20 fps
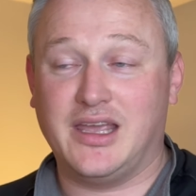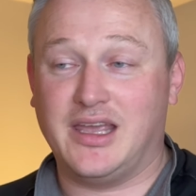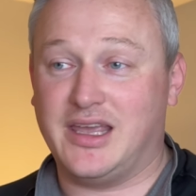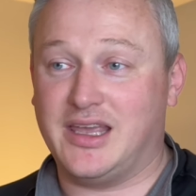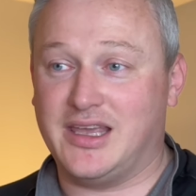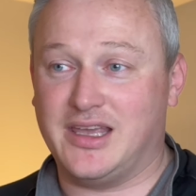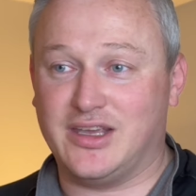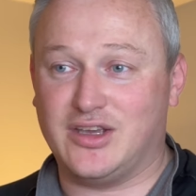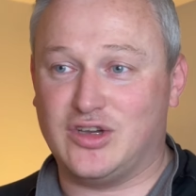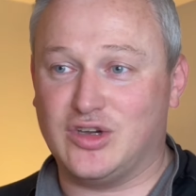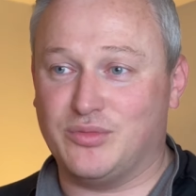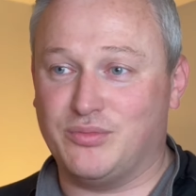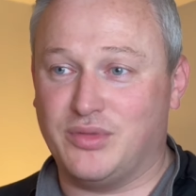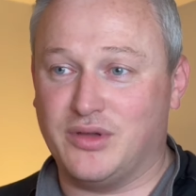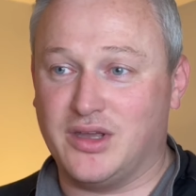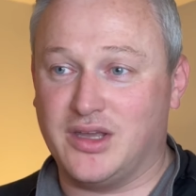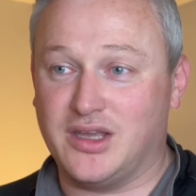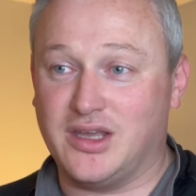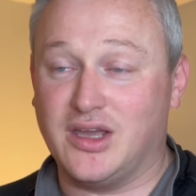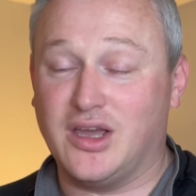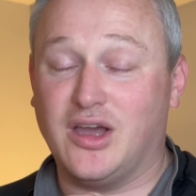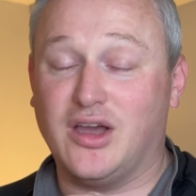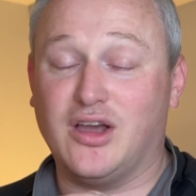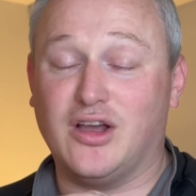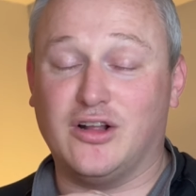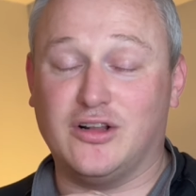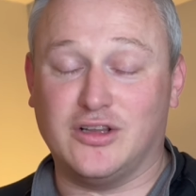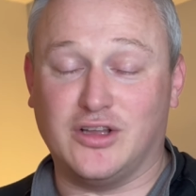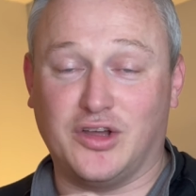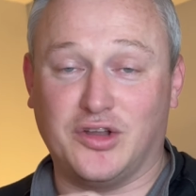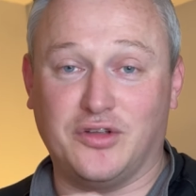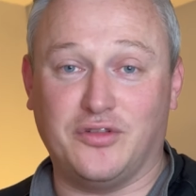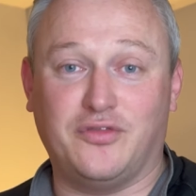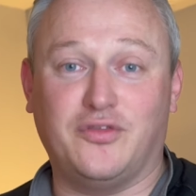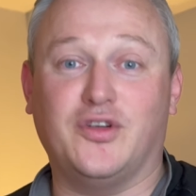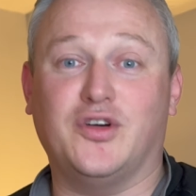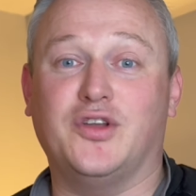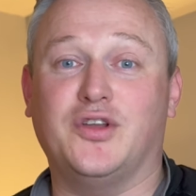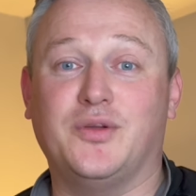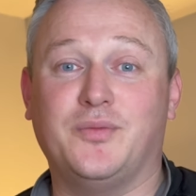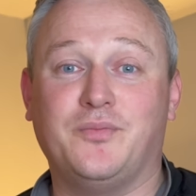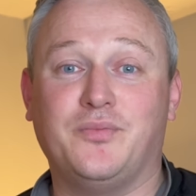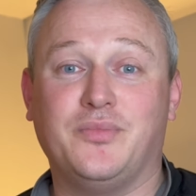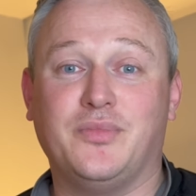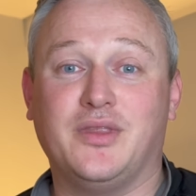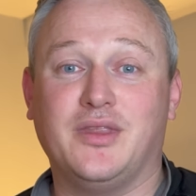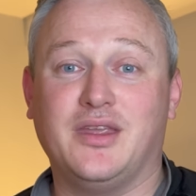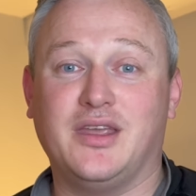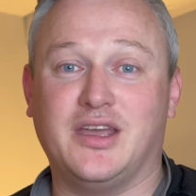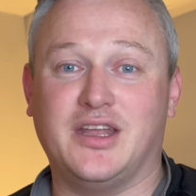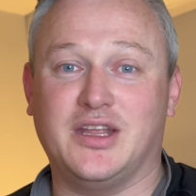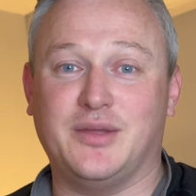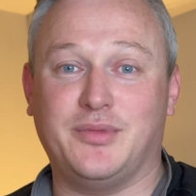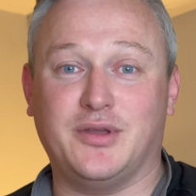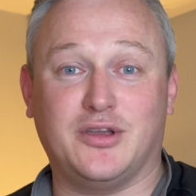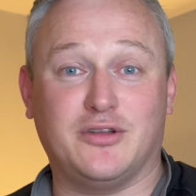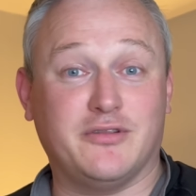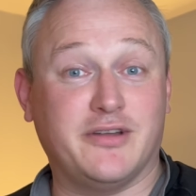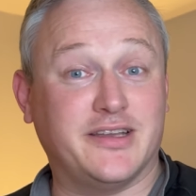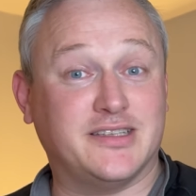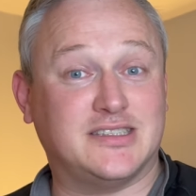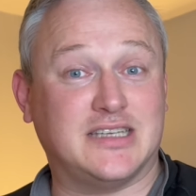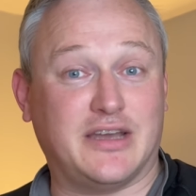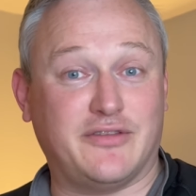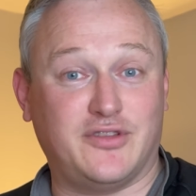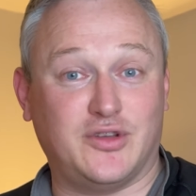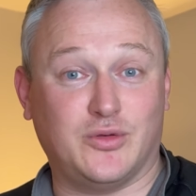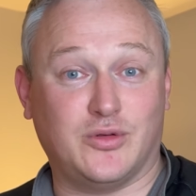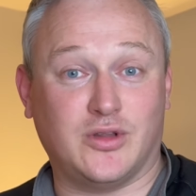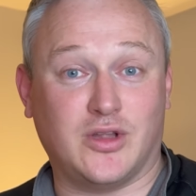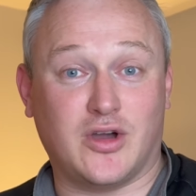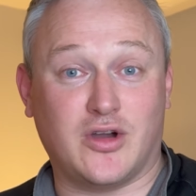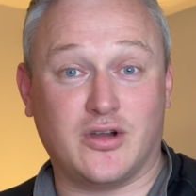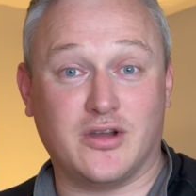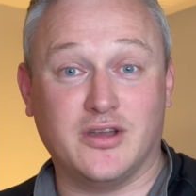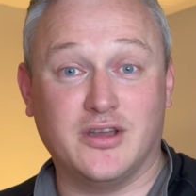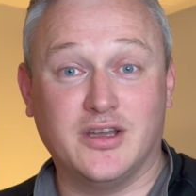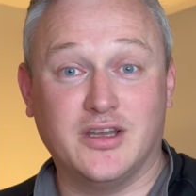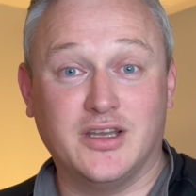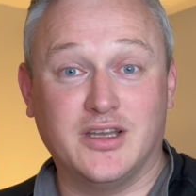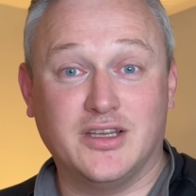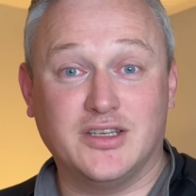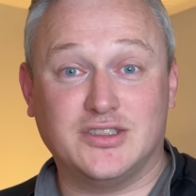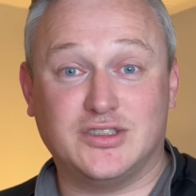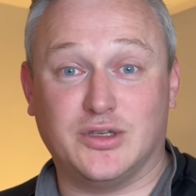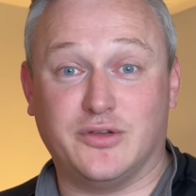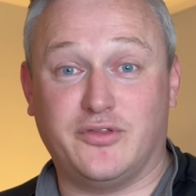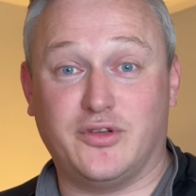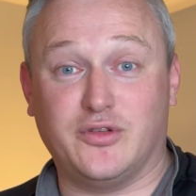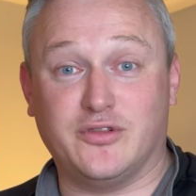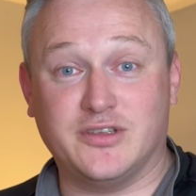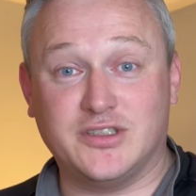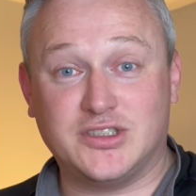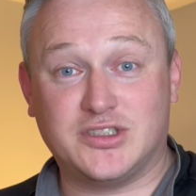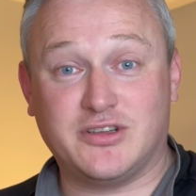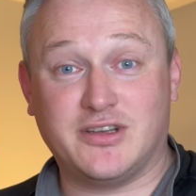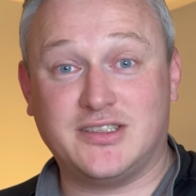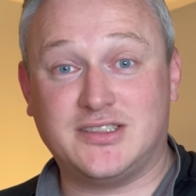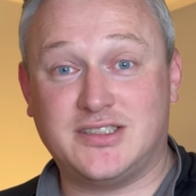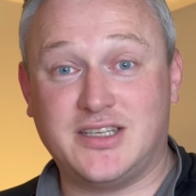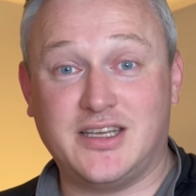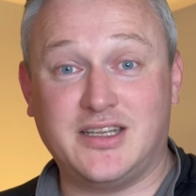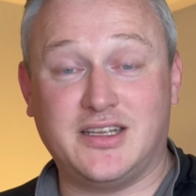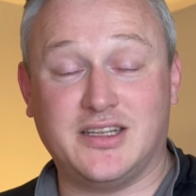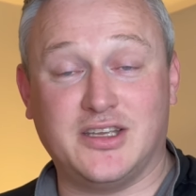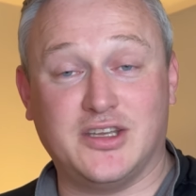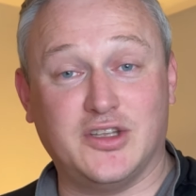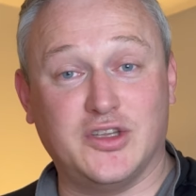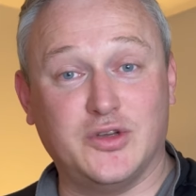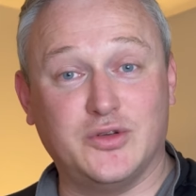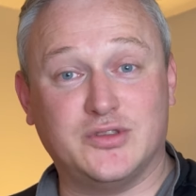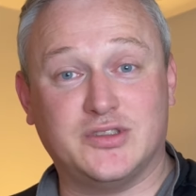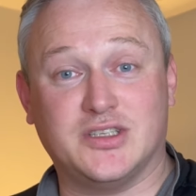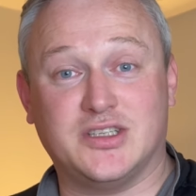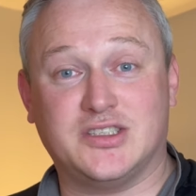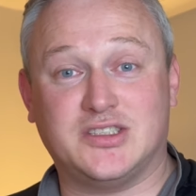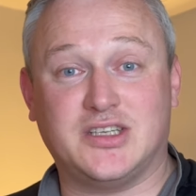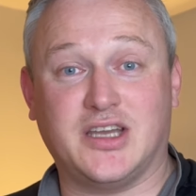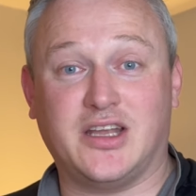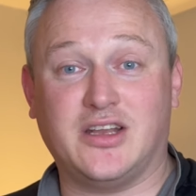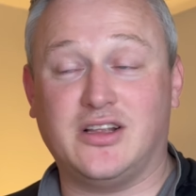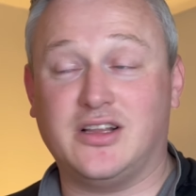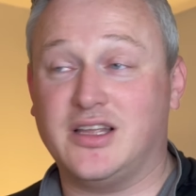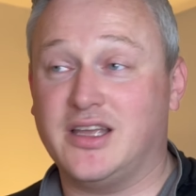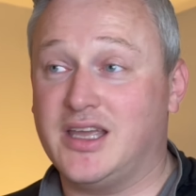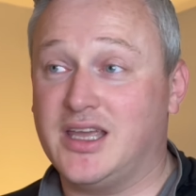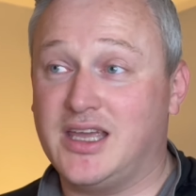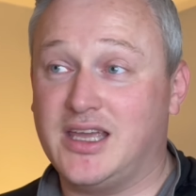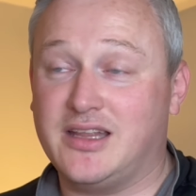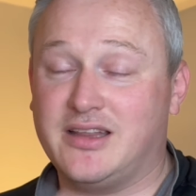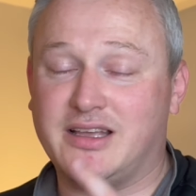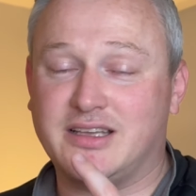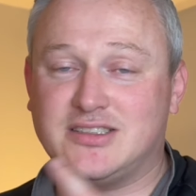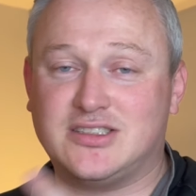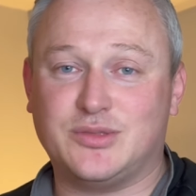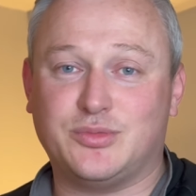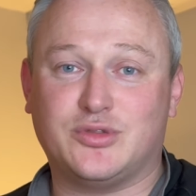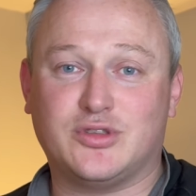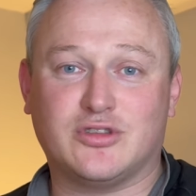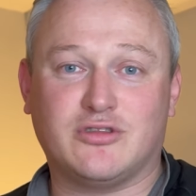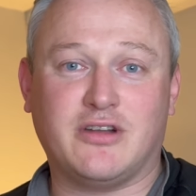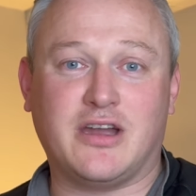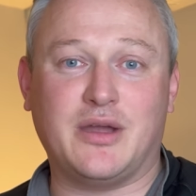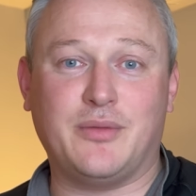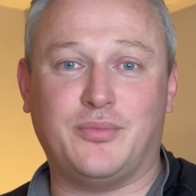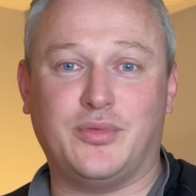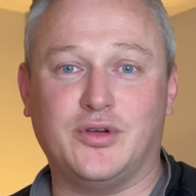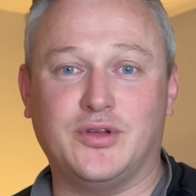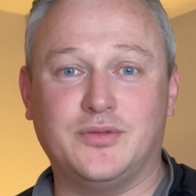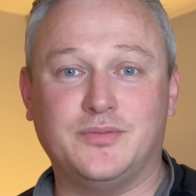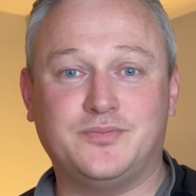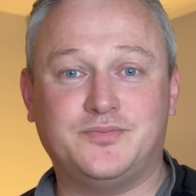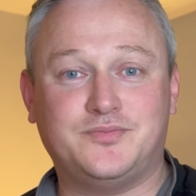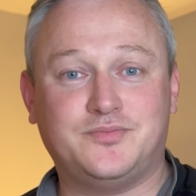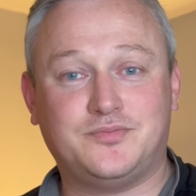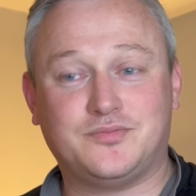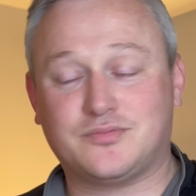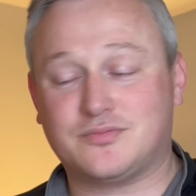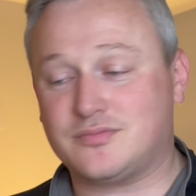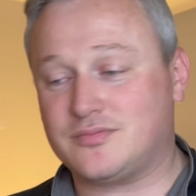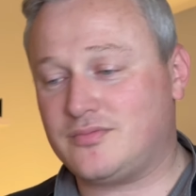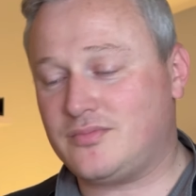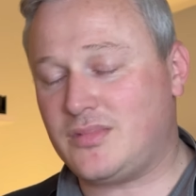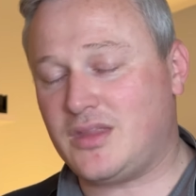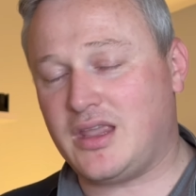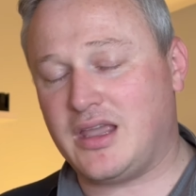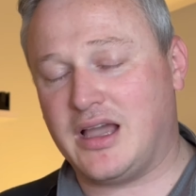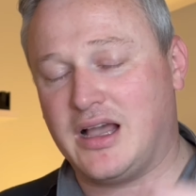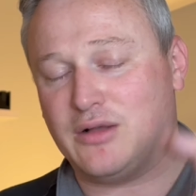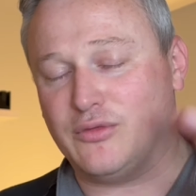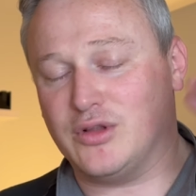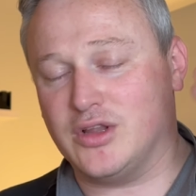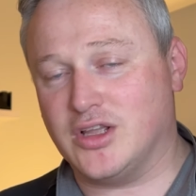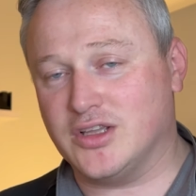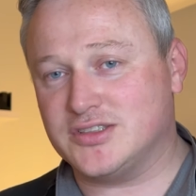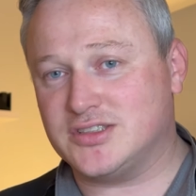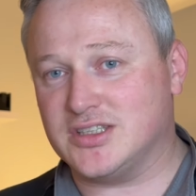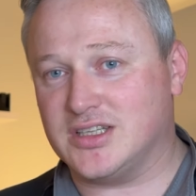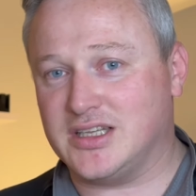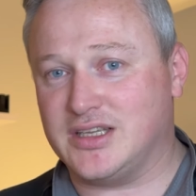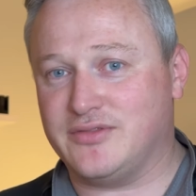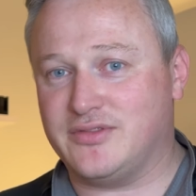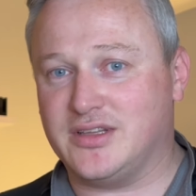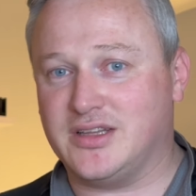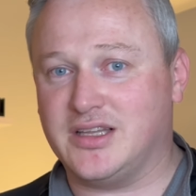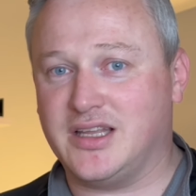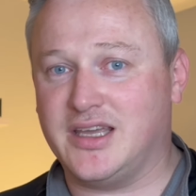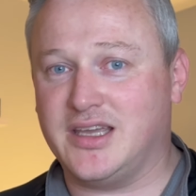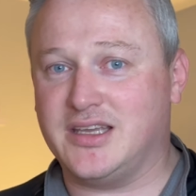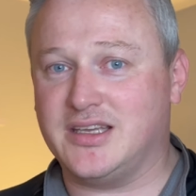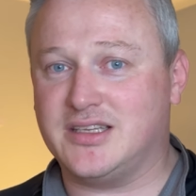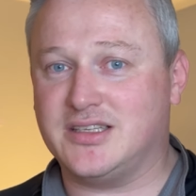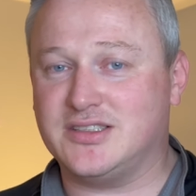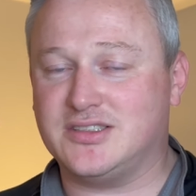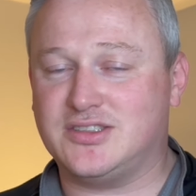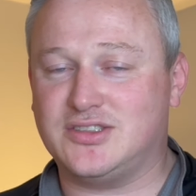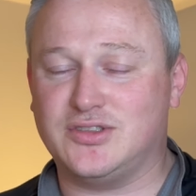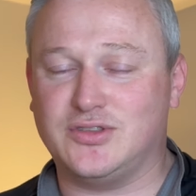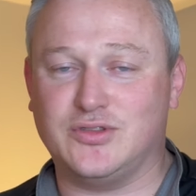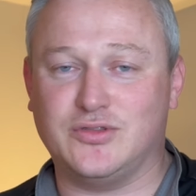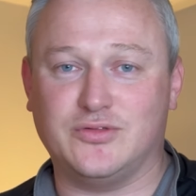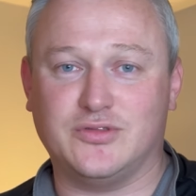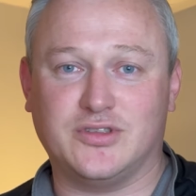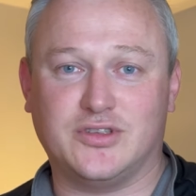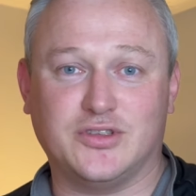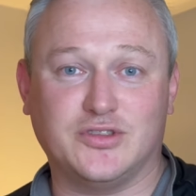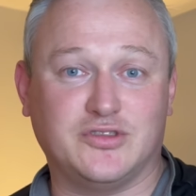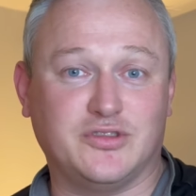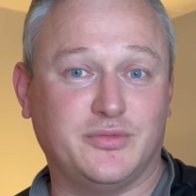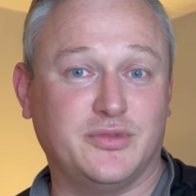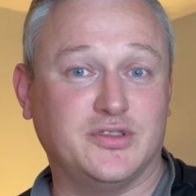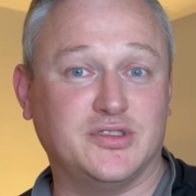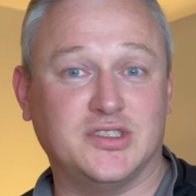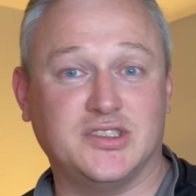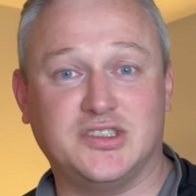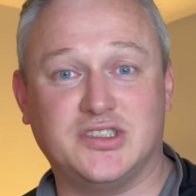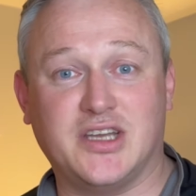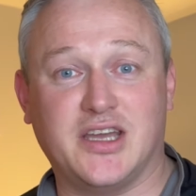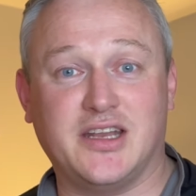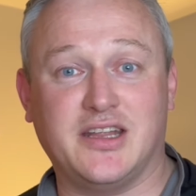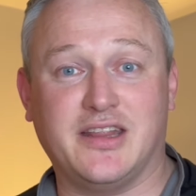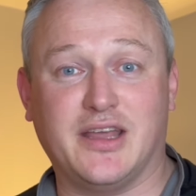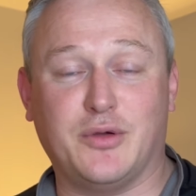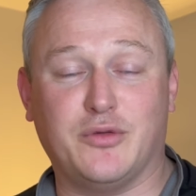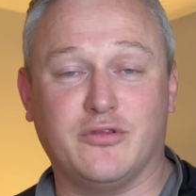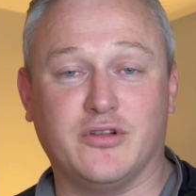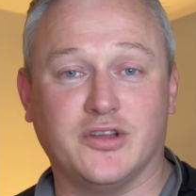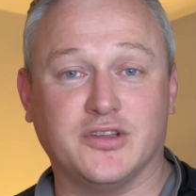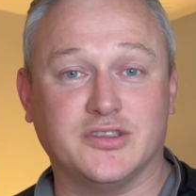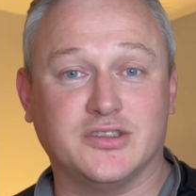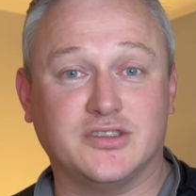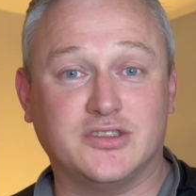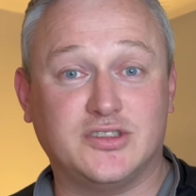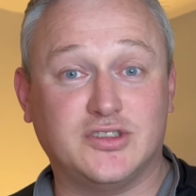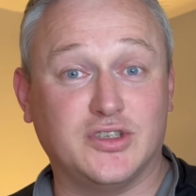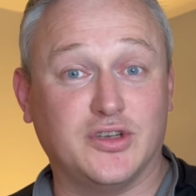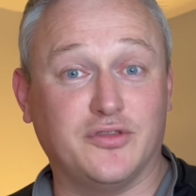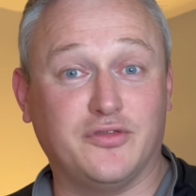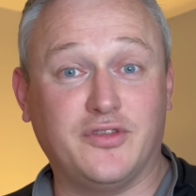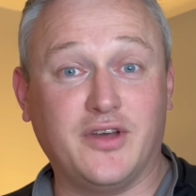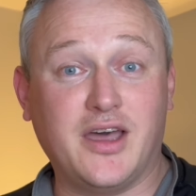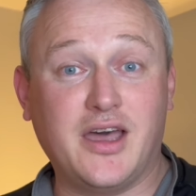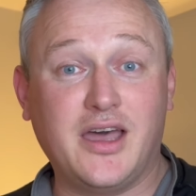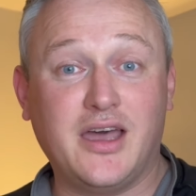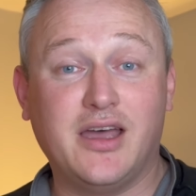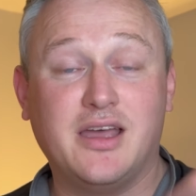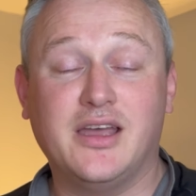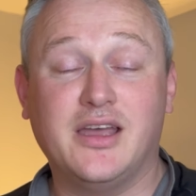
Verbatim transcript: It could be a lot of fun, and it'd be great to have you along. So if you're interested and you're new to the channel, hit that subscribe button. I will also leave a link to the country music journey that we're on so far.